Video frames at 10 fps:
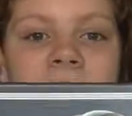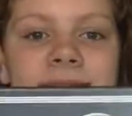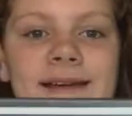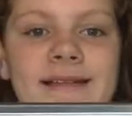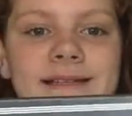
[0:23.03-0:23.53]

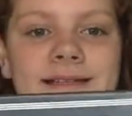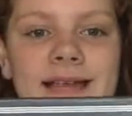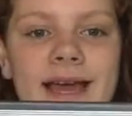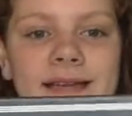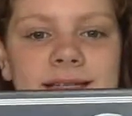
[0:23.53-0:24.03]

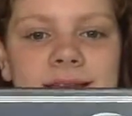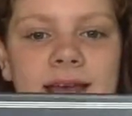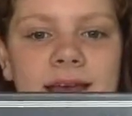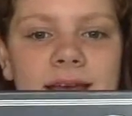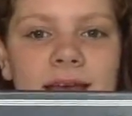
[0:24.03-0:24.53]
handset.
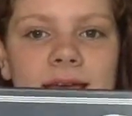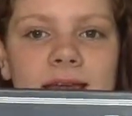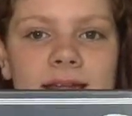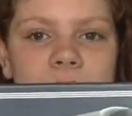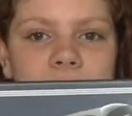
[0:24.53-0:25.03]
And
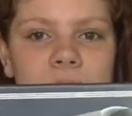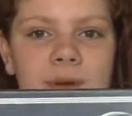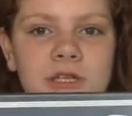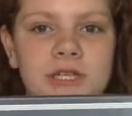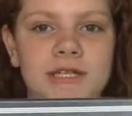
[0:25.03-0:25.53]
it's pretty
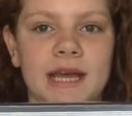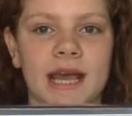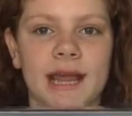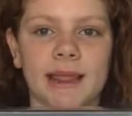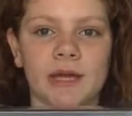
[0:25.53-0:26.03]
much just like
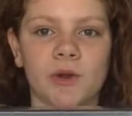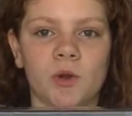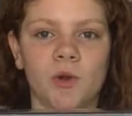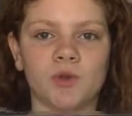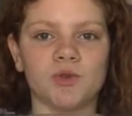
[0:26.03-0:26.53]
a little
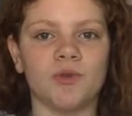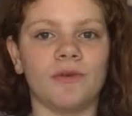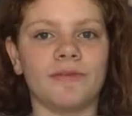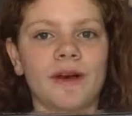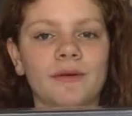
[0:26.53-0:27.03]
old
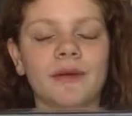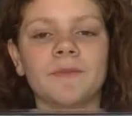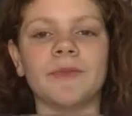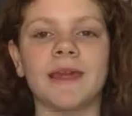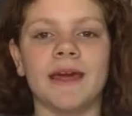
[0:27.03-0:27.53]
school phone
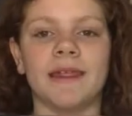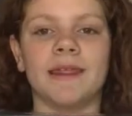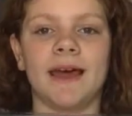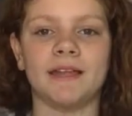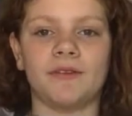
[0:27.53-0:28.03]

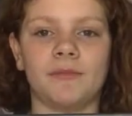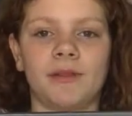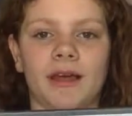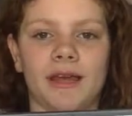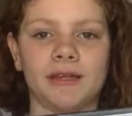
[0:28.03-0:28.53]
that you can
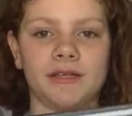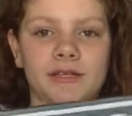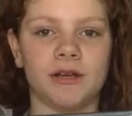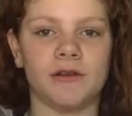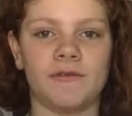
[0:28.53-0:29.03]
plug into
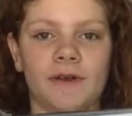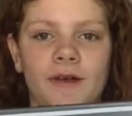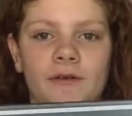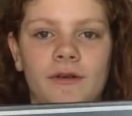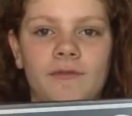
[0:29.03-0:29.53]
your
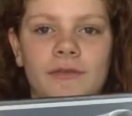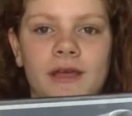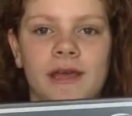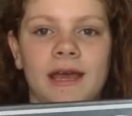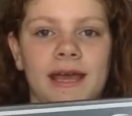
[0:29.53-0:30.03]
phone
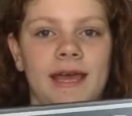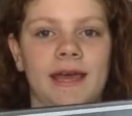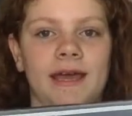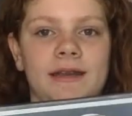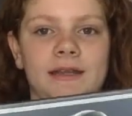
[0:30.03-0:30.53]

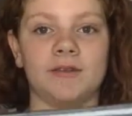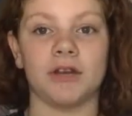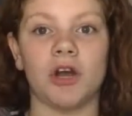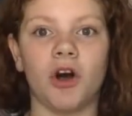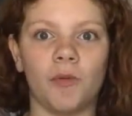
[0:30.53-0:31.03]
and you
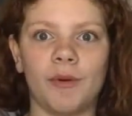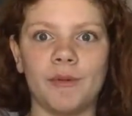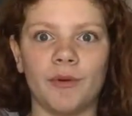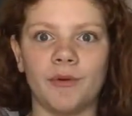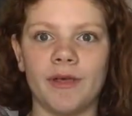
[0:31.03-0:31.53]
can call
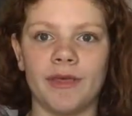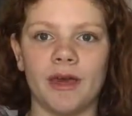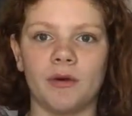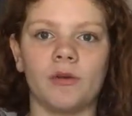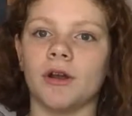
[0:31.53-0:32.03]
people with
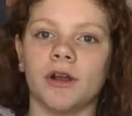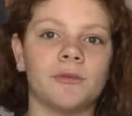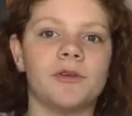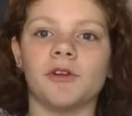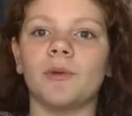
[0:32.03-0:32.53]
it or your
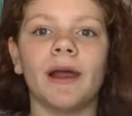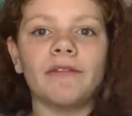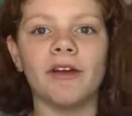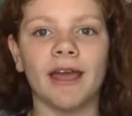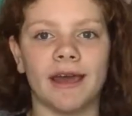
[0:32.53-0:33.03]
computer or
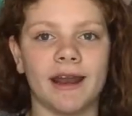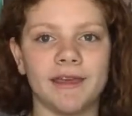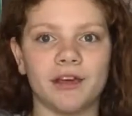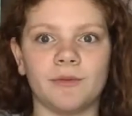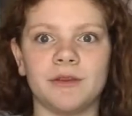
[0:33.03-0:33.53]
whatever, and I
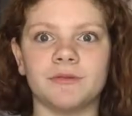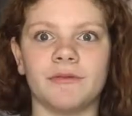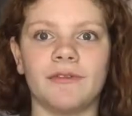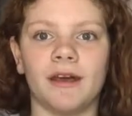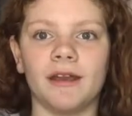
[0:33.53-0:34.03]
think it'll be
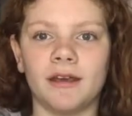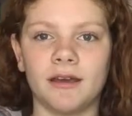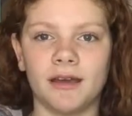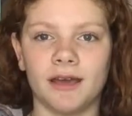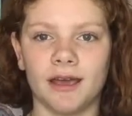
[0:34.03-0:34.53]
super fun
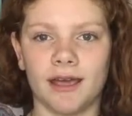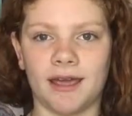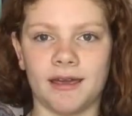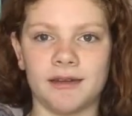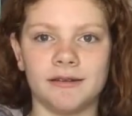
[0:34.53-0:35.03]

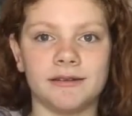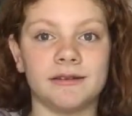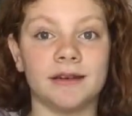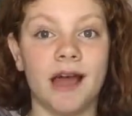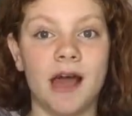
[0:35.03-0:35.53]
and
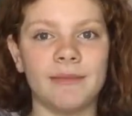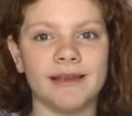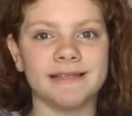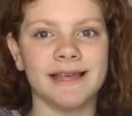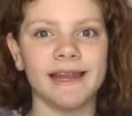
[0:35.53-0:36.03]
I'm
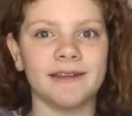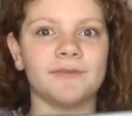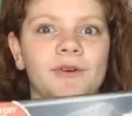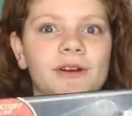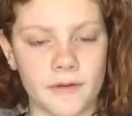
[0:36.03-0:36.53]
excited
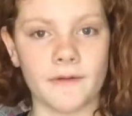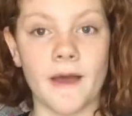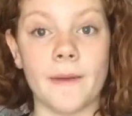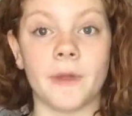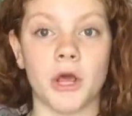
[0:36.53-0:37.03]
for it.
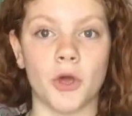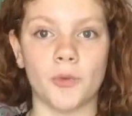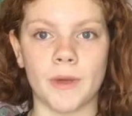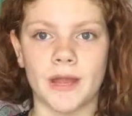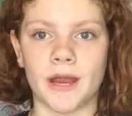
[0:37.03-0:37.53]
I'm gonna
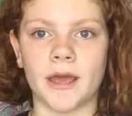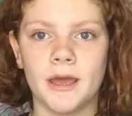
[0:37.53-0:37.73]
open